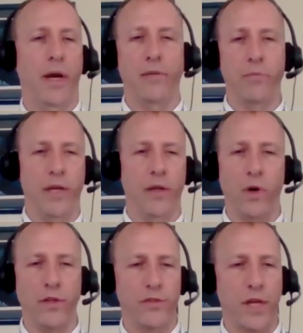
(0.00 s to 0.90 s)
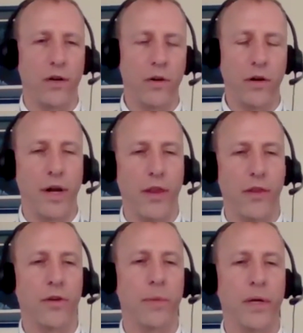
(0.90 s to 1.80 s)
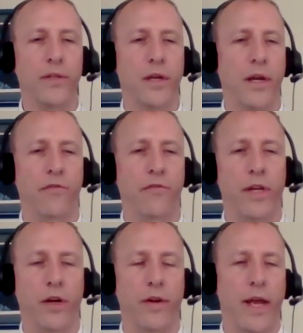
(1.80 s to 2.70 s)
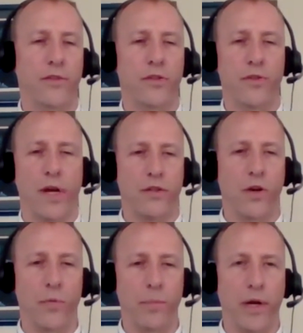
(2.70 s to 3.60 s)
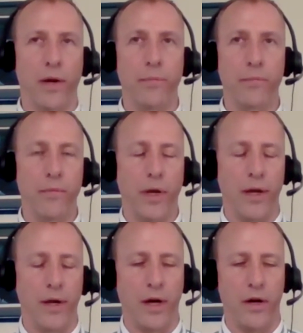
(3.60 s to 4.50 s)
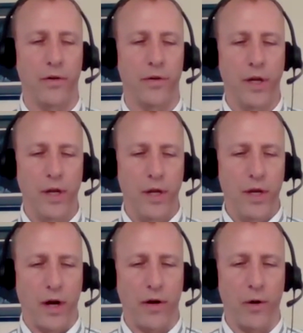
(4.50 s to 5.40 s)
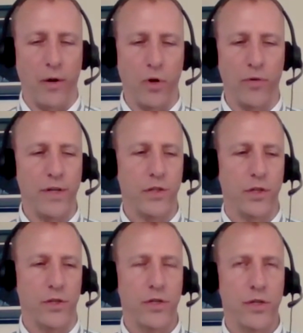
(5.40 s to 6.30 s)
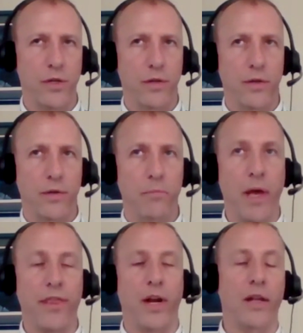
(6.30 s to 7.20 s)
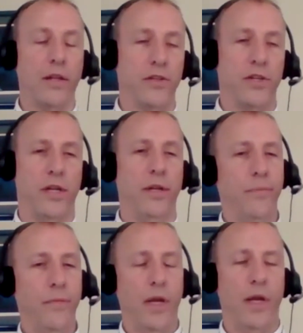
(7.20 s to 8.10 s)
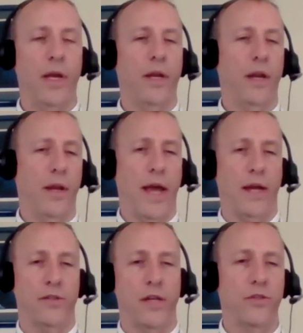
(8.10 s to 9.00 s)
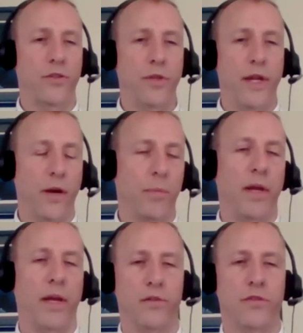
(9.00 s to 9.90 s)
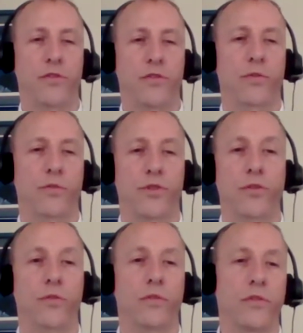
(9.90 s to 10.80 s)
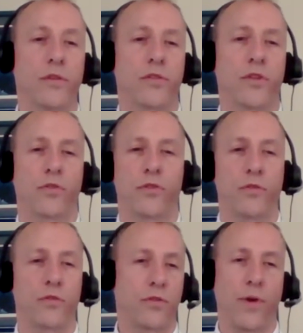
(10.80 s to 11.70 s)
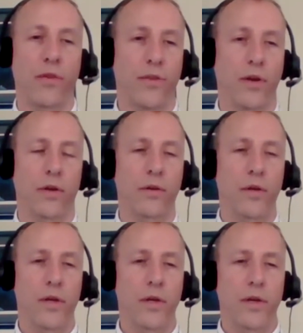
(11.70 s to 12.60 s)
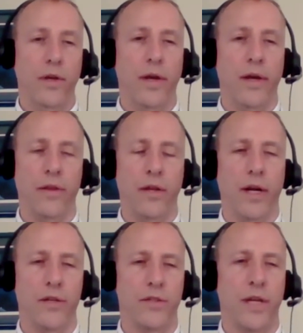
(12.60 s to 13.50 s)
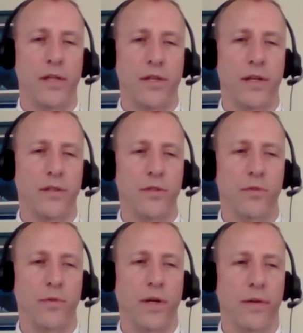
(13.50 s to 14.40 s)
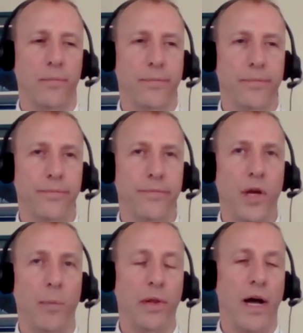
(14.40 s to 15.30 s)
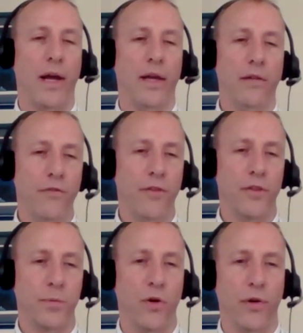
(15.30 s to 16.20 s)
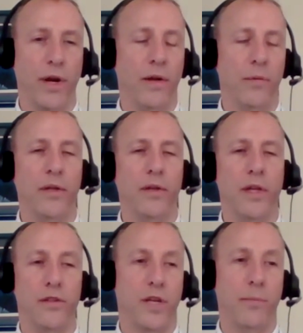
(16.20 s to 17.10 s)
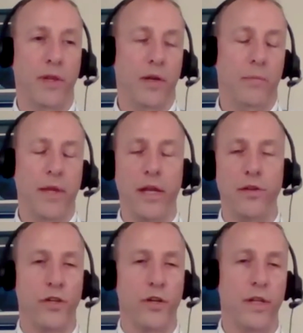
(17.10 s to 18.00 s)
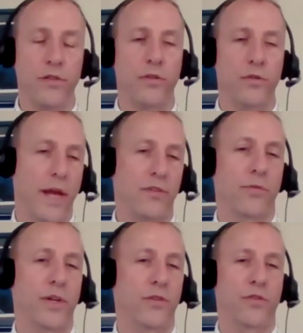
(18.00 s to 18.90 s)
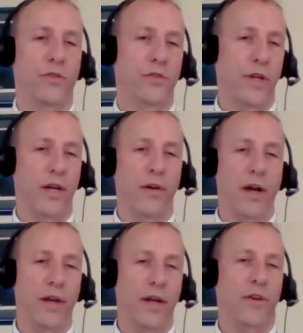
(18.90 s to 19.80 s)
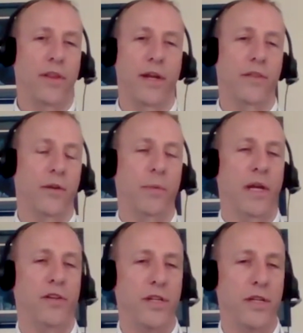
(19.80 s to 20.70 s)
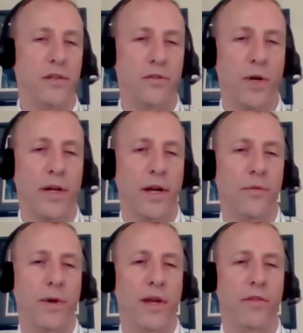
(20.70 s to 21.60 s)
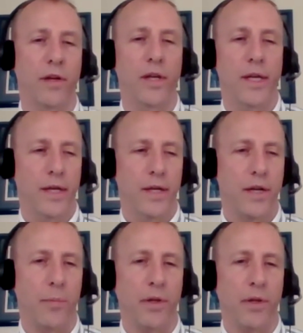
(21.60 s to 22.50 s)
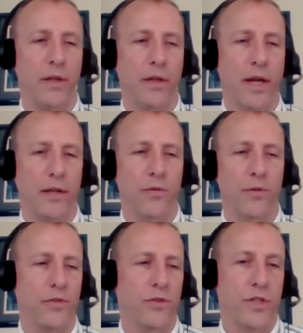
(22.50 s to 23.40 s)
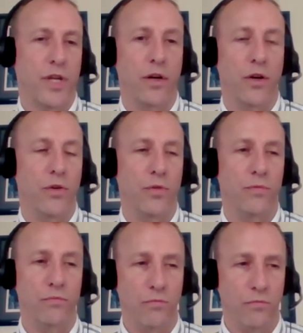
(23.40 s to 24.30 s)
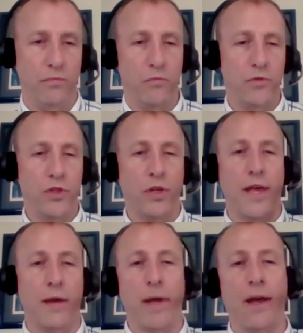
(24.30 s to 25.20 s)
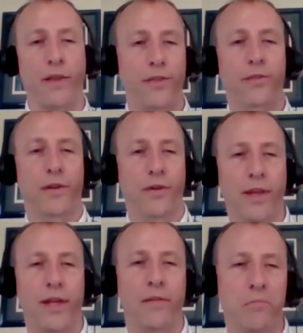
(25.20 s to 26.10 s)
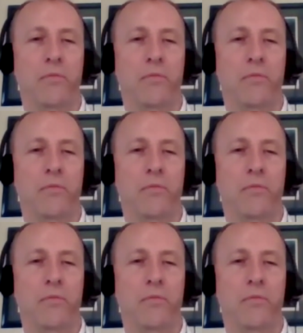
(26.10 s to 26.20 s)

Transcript: might be in one center or another, but uh, every year NASA tries to open up uh, our, our airborne research methodology and access to the airplanes to students. So students throughout the uh, United States get to uh, apply for this program, and, and some of them then turn into NASA researchers later on after they get their PhDs and whatnot. We have a couple at Langley Research Center who took that path. You know, they, yeah.